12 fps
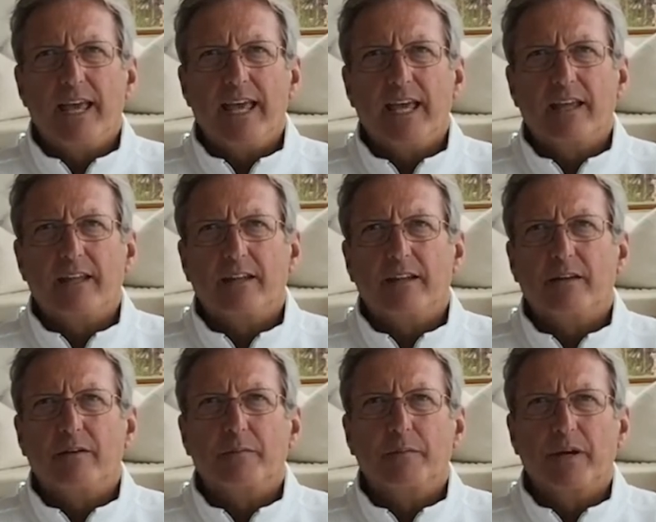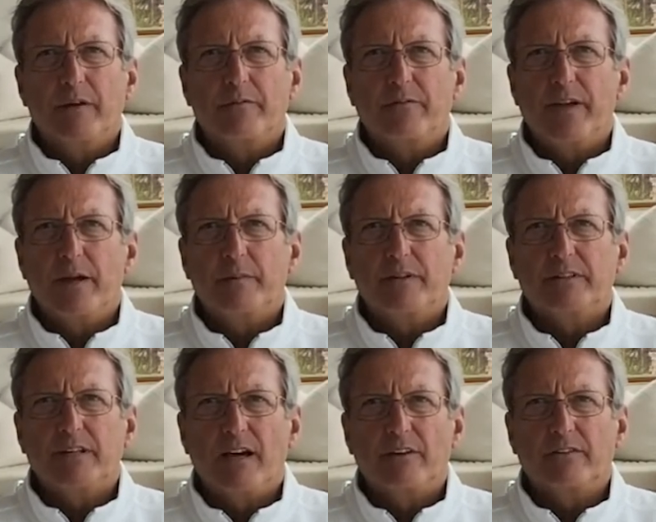and my family's
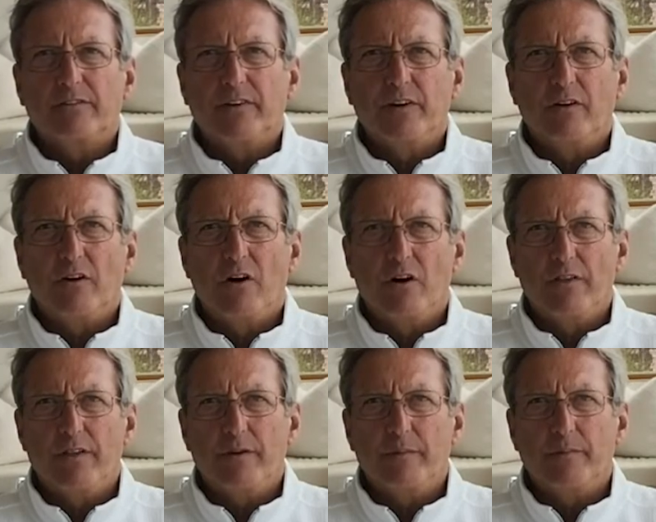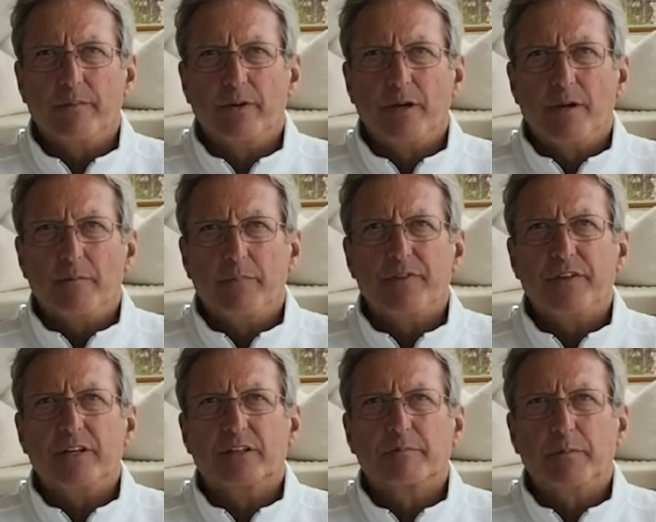house fell on them. But the
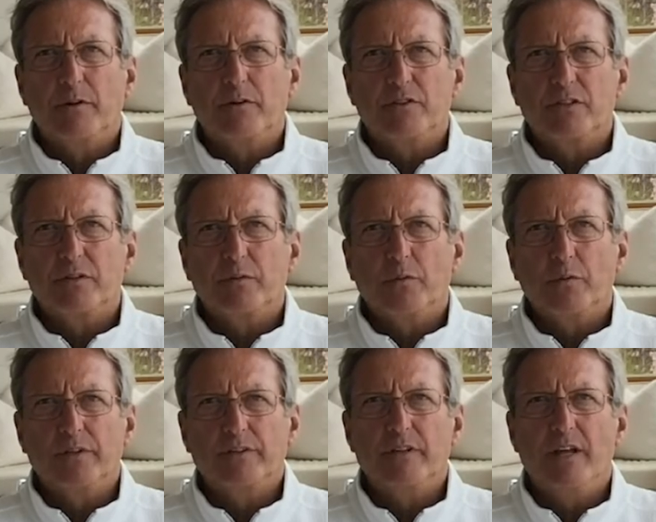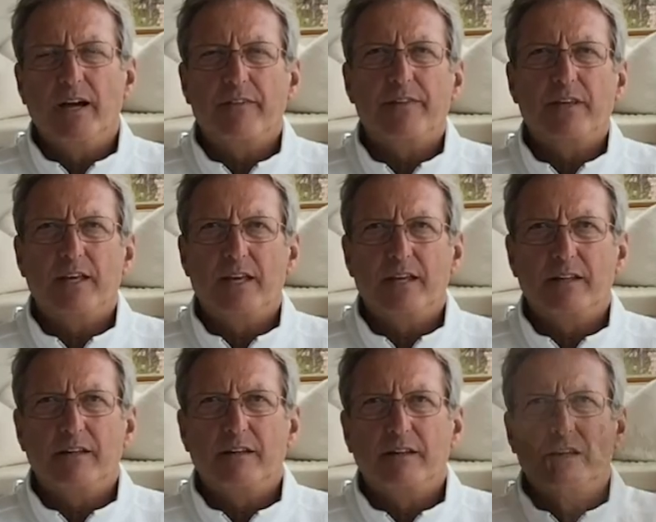explosion was not the end.